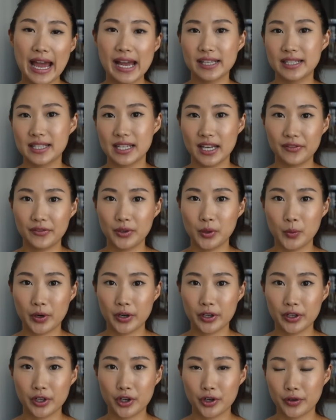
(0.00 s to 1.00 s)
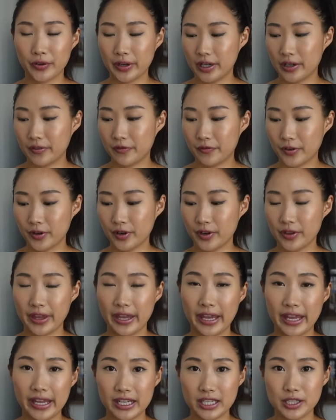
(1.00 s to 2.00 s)
ads everywhere in Korea for the
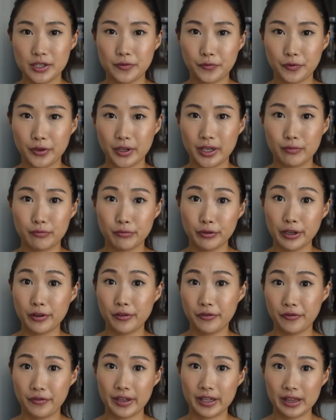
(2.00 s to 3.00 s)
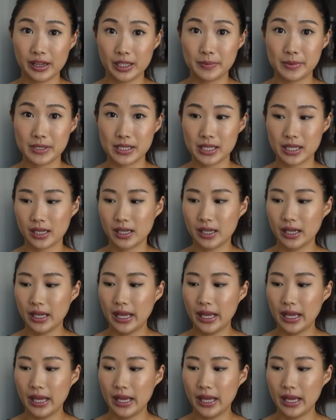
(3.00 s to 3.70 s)
Innisfree Real Fit lipstick,